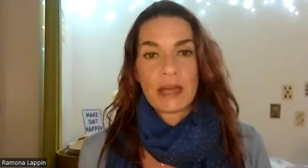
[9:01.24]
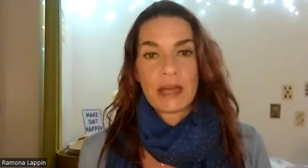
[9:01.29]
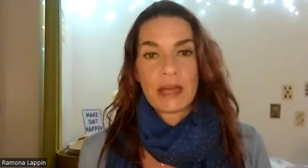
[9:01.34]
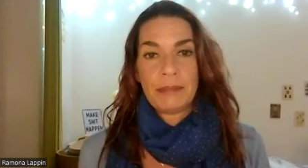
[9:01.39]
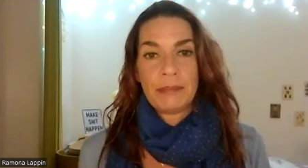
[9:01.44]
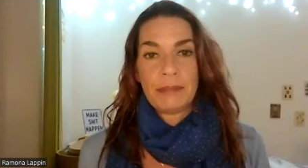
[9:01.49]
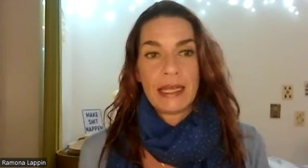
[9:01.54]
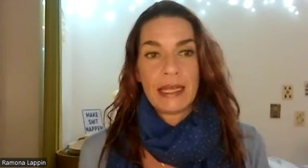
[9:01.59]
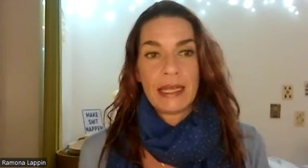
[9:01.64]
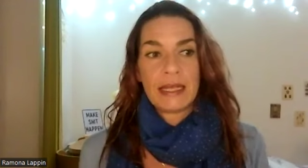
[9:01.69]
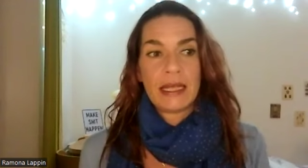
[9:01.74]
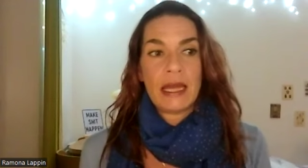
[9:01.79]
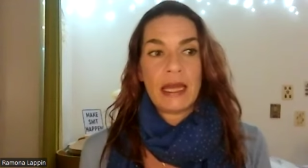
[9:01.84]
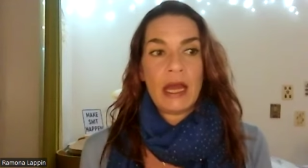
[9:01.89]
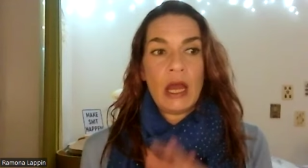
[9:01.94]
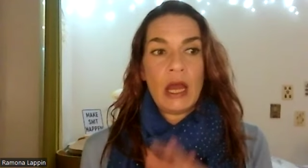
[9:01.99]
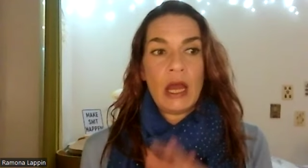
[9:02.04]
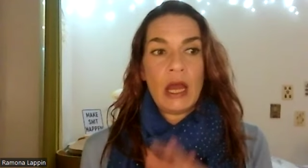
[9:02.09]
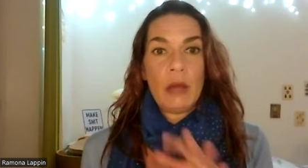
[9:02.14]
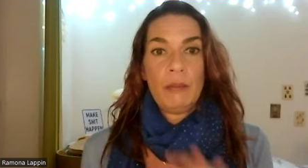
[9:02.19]
jumping,
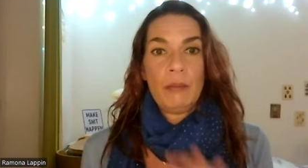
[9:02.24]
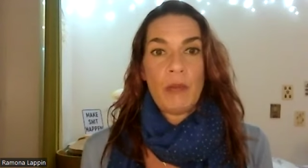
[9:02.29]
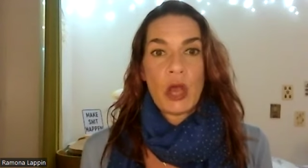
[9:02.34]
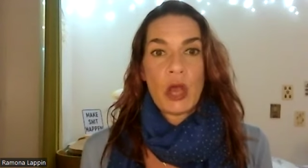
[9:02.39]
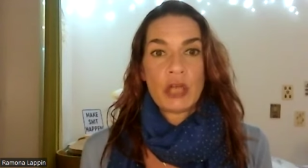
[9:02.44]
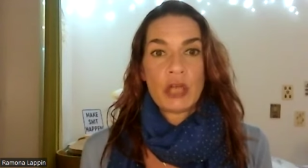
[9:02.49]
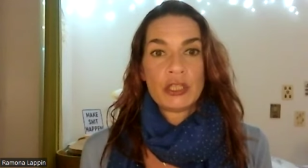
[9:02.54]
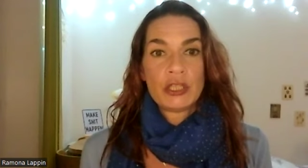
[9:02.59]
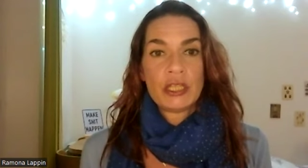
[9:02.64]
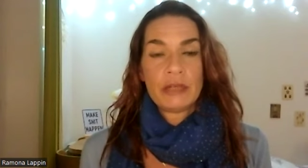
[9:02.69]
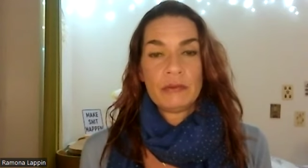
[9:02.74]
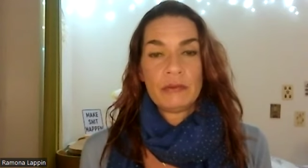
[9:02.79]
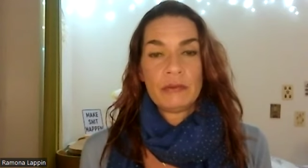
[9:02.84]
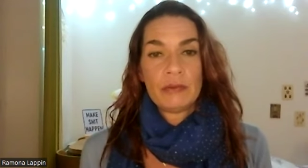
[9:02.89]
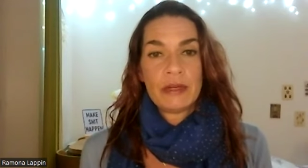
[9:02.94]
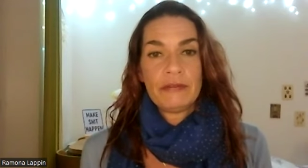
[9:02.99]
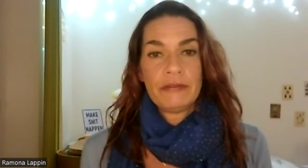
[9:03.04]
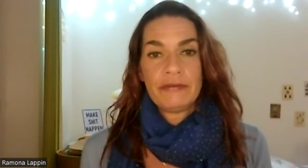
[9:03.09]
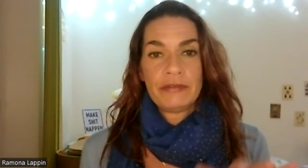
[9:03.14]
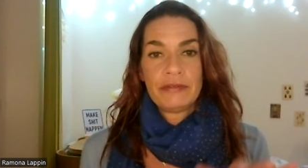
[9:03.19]
merging
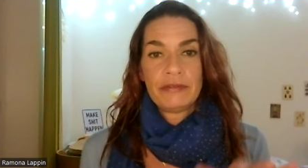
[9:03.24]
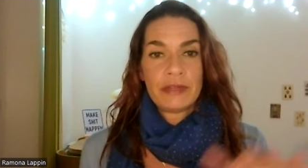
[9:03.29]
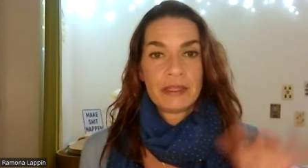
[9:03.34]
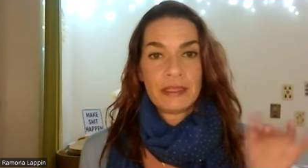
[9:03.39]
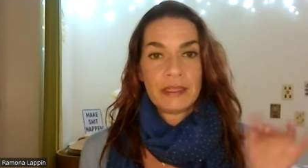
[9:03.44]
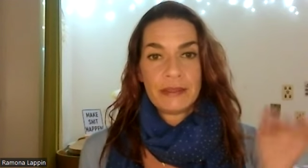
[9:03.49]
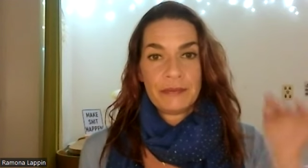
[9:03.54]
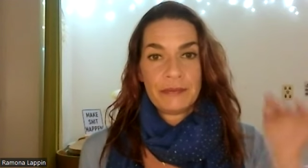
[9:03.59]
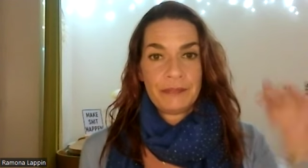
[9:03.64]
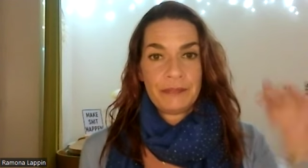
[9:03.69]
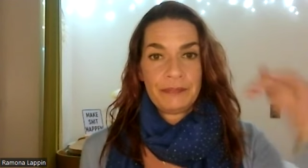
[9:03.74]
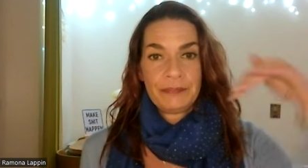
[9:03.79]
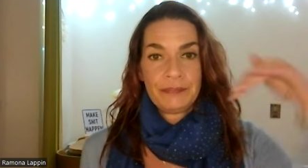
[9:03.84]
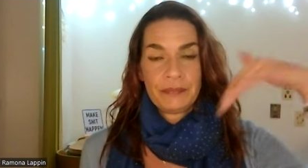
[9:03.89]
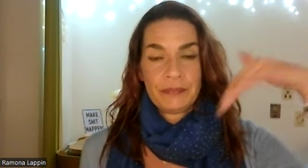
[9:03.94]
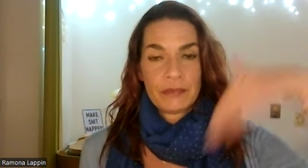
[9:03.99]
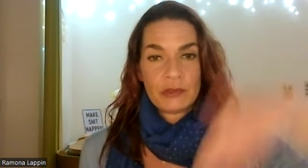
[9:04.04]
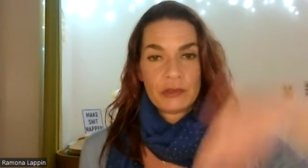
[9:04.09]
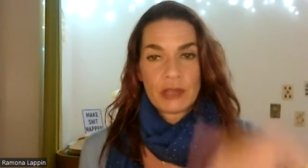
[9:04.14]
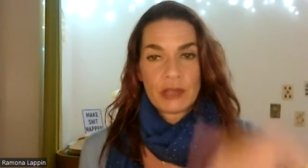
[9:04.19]
with,
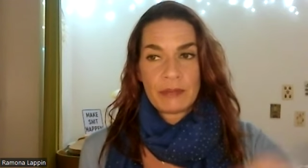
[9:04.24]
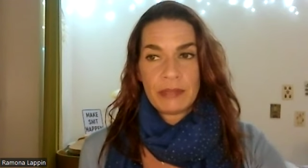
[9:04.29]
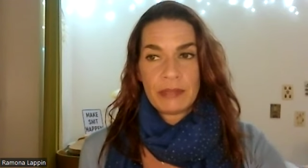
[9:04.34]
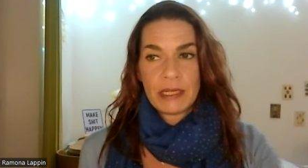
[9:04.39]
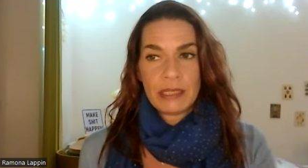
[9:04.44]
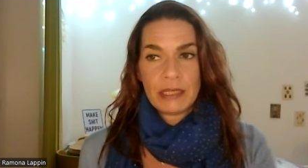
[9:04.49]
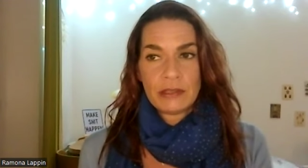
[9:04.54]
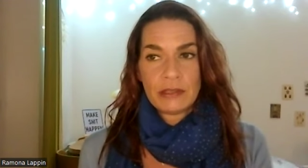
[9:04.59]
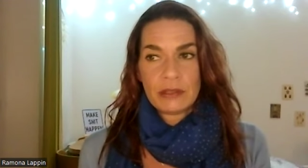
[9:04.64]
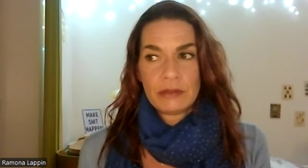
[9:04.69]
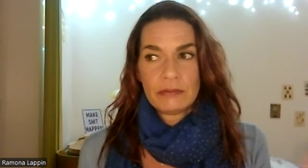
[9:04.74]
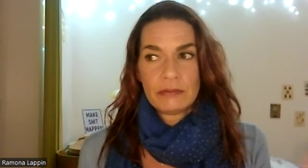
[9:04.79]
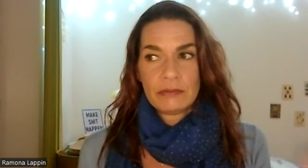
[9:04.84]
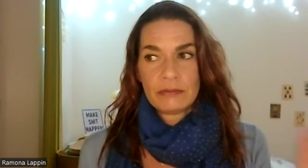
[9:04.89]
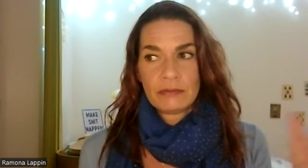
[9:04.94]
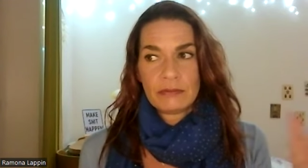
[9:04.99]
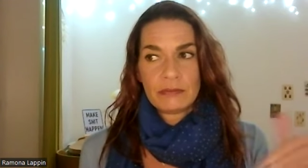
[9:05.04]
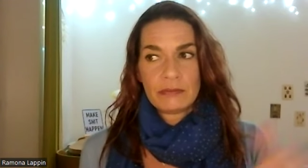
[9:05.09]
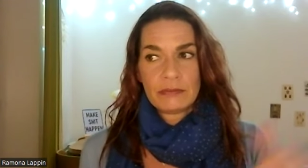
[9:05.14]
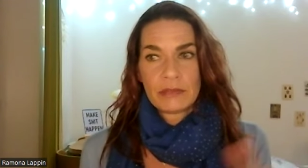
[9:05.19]
jumping into,
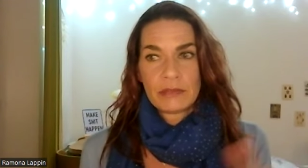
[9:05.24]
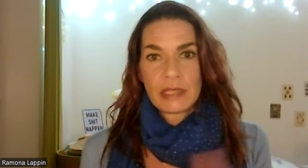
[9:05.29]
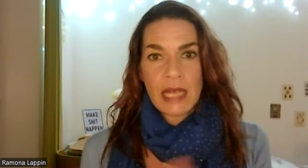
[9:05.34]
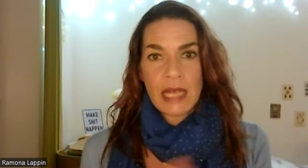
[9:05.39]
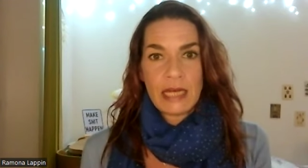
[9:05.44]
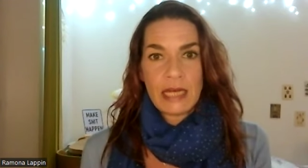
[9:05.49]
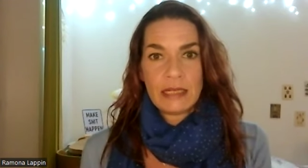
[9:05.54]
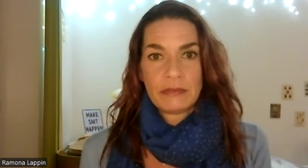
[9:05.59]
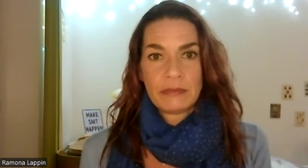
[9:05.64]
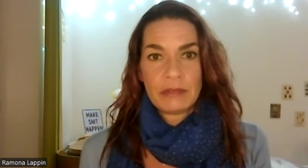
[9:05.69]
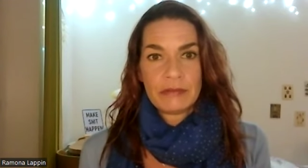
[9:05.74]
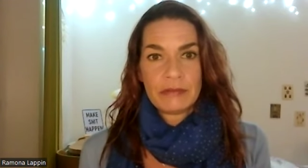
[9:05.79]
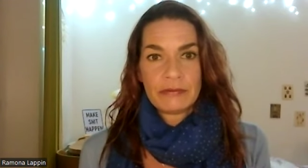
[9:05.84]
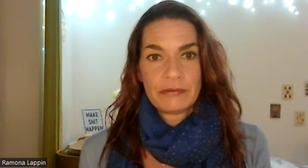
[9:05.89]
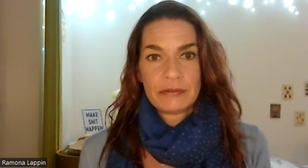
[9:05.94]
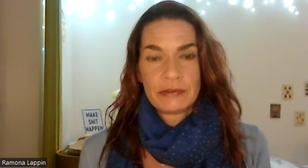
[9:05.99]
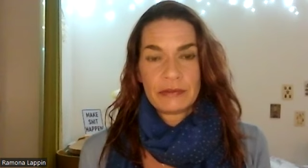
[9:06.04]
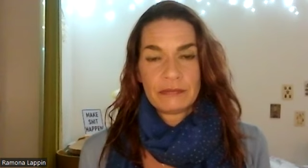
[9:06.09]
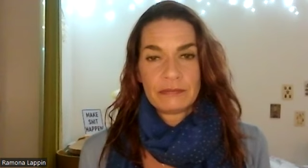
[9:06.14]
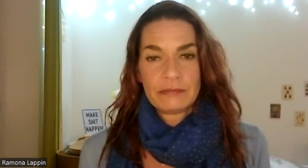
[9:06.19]
sliding with,
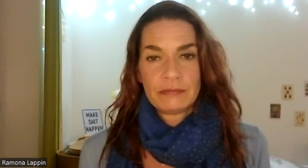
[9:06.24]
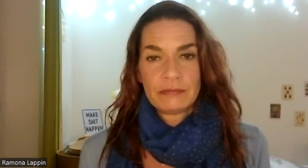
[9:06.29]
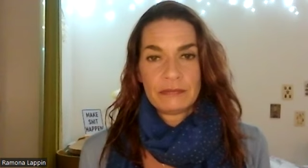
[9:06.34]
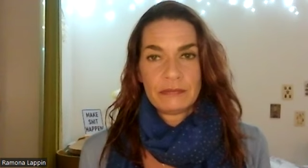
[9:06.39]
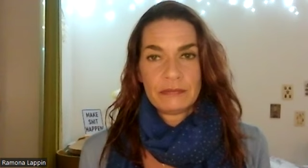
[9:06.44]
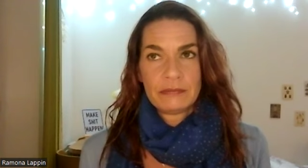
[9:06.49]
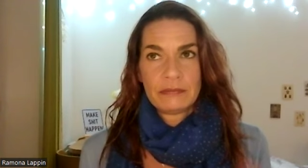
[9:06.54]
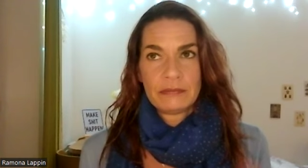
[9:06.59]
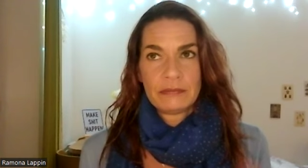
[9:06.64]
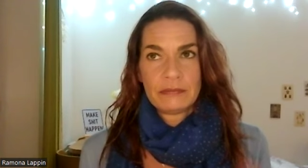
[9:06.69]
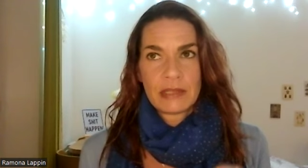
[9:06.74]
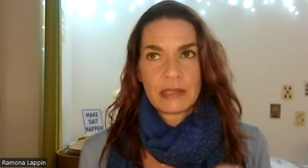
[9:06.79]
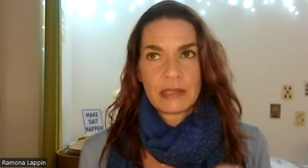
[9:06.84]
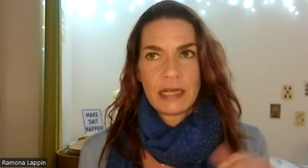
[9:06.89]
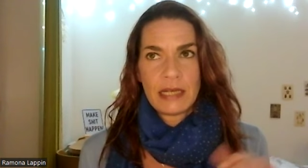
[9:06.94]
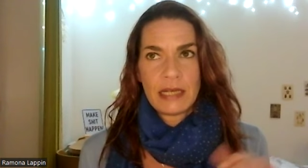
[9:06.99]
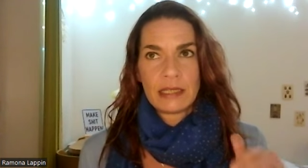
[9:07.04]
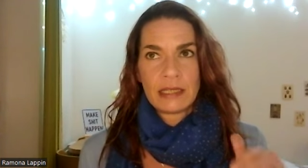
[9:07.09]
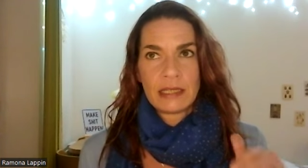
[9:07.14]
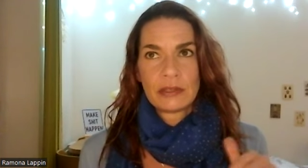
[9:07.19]

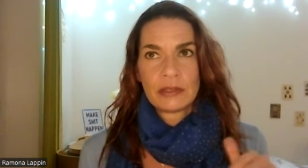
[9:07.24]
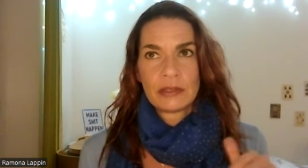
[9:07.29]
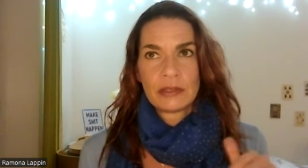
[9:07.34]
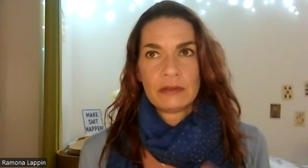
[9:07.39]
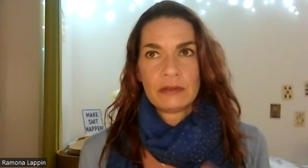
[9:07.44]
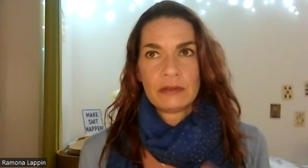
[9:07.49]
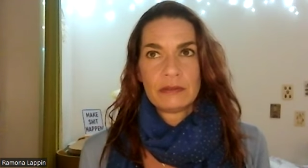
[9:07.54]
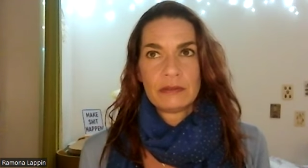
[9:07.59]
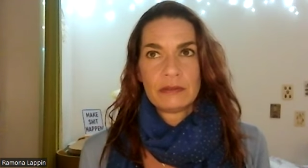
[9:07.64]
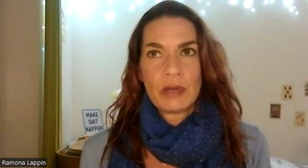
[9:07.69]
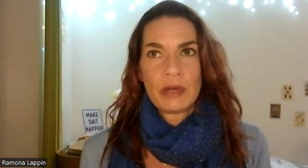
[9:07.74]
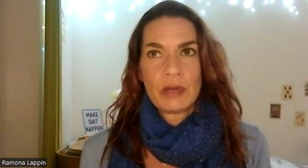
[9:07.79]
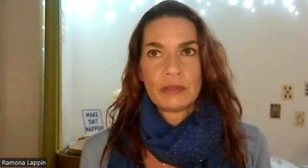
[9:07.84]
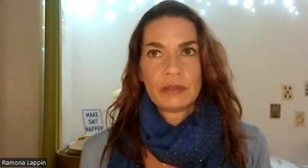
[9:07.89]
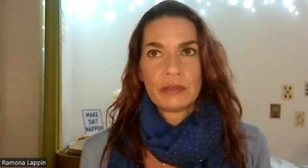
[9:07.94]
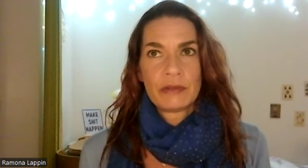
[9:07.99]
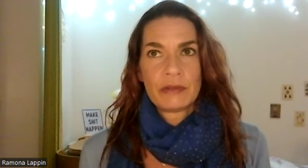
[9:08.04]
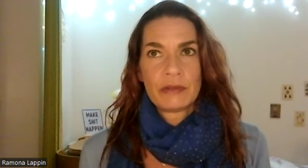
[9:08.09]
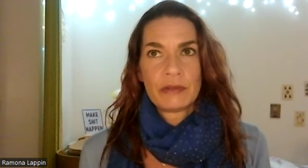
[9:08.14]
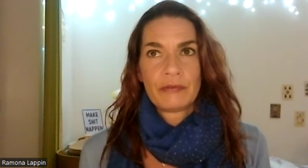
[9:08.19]
sliding into,
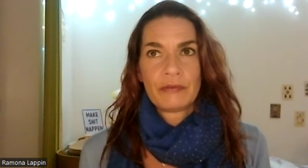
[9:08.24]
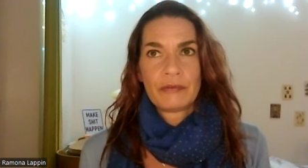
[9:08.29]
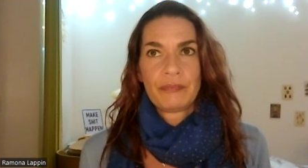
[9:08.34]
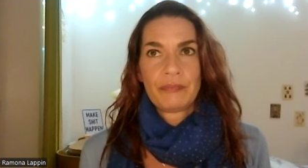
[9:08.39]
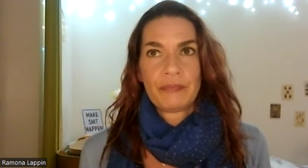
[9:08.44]
merging with.